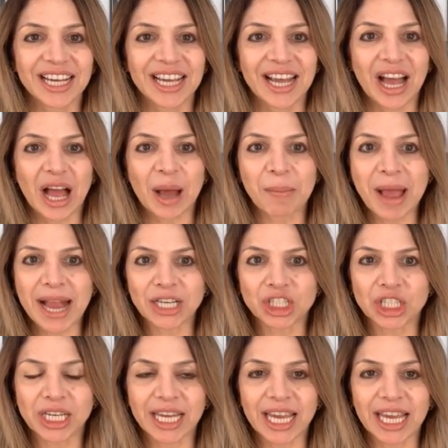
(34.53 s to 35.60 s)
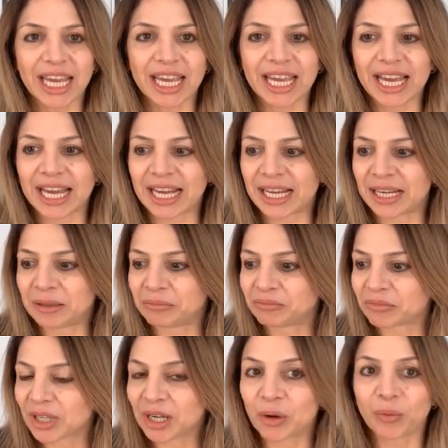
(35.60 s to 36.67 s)
I'm actually
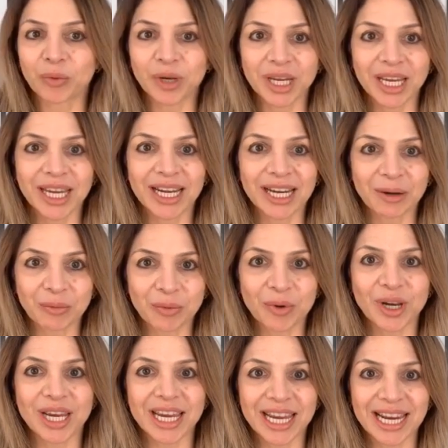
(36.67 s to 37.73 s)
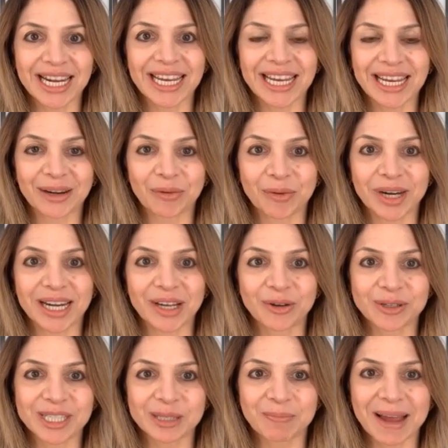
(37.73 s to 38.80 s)
in a really good
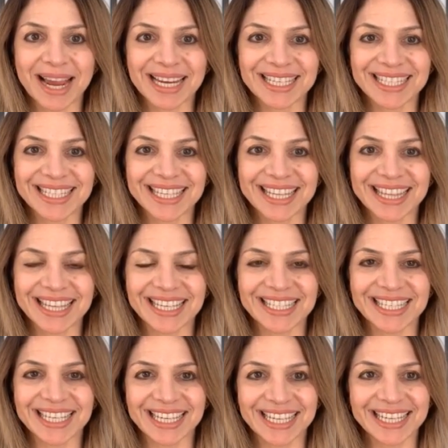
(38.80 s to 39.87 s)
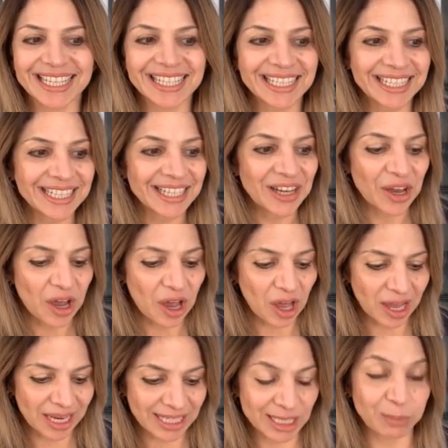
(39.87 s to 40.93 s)
space this year.
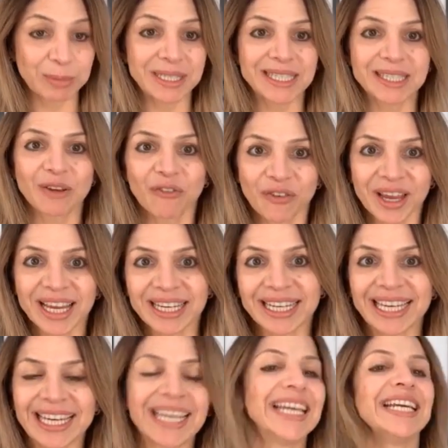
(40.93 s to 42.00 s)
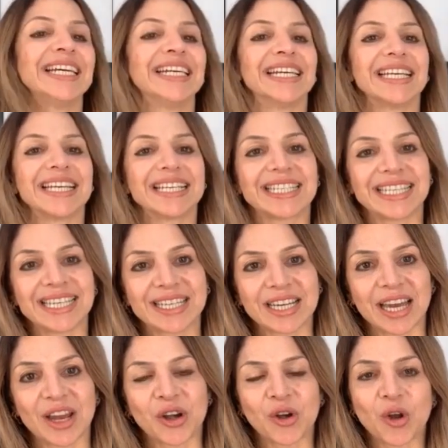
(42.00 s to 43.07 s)
I specifically did
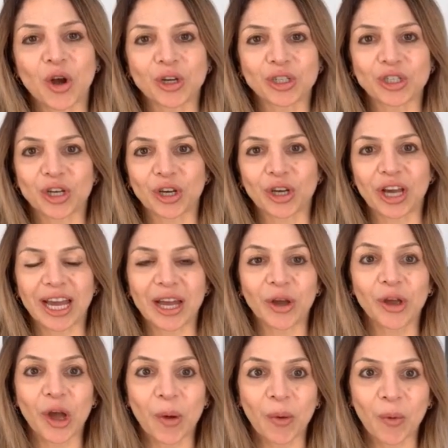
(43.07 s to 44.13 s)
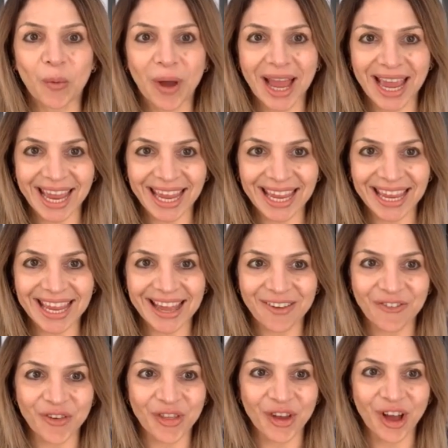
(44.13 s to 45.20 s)
not go away
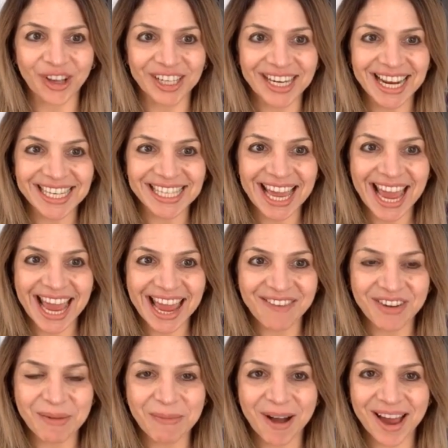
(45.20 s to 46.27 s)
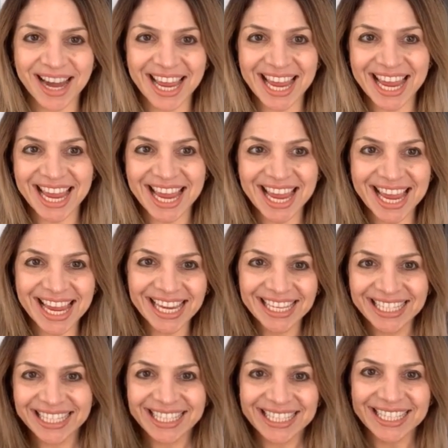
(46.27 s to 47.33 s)
for the holidays. Hey everybody,
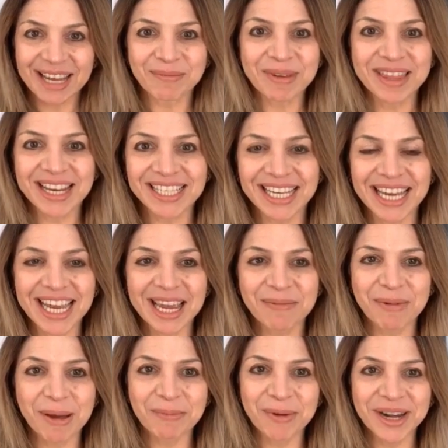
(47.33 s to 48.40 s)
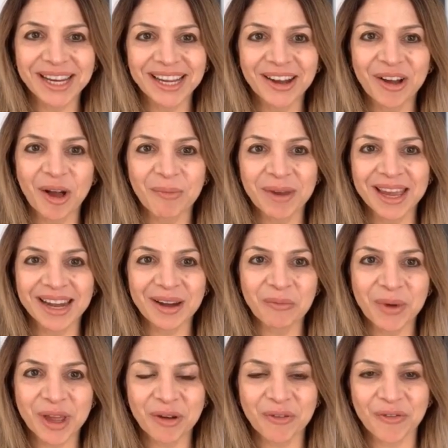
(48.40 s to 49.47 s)
tell me that you're here by putting a comment and where
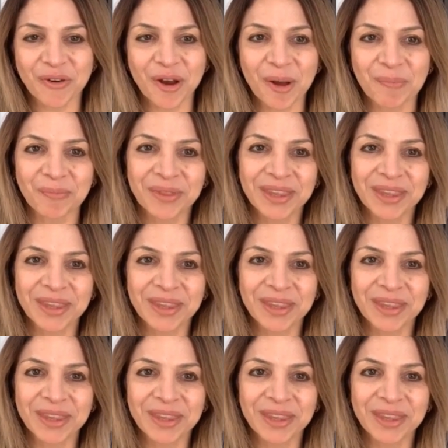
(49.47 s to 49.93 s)
you're from.